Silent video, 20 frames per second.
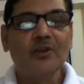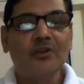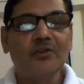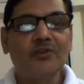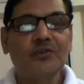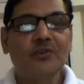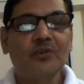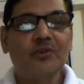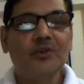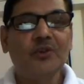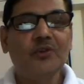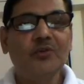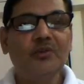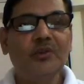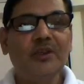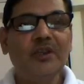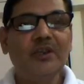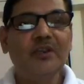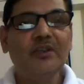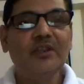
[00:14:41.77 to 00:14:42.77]
So you
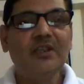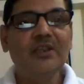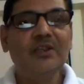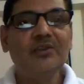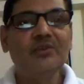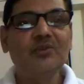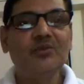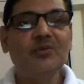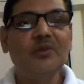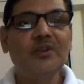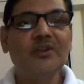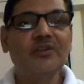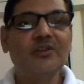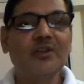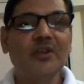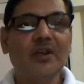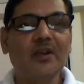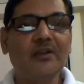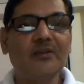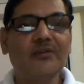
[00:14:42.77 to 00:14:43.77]
need these 2
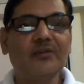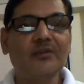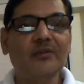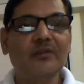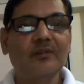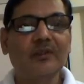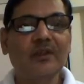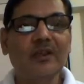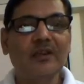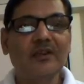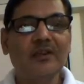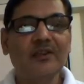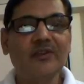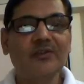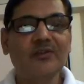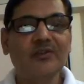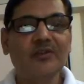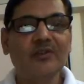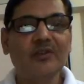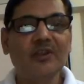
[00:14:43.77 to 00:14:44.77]
stocks, that
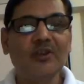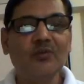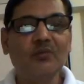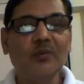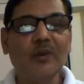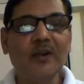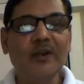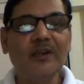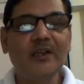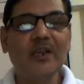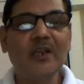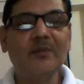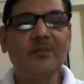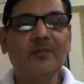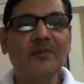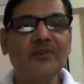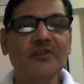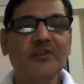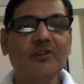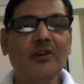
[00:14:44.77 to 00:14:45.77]
is the wild type
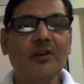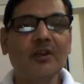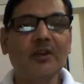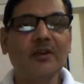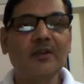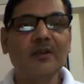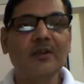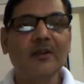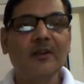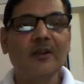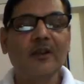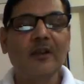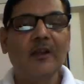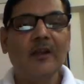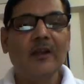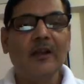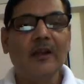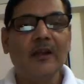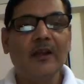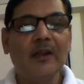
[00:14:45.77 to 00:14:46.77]
stock,
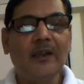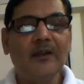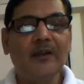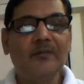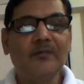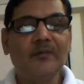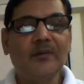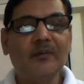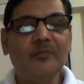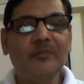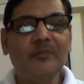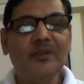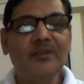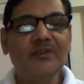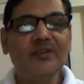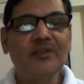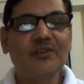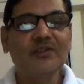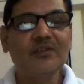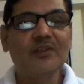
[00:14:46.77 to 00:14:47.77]
and from
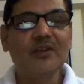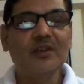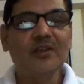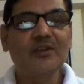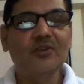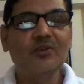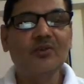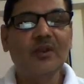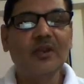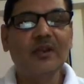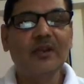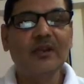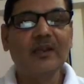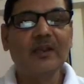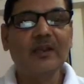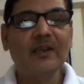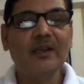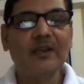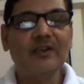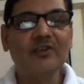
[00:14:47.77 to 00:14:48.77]
this stock you can
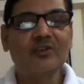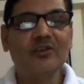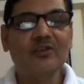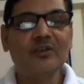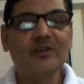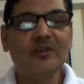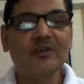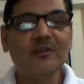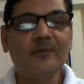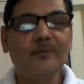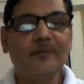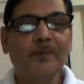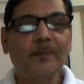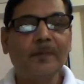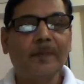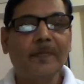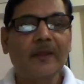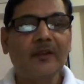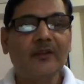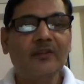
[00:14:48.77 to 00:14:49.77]
collect
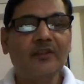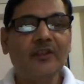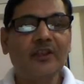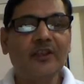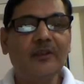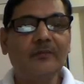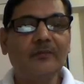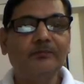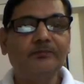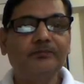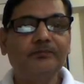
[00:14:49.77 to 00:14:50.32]
the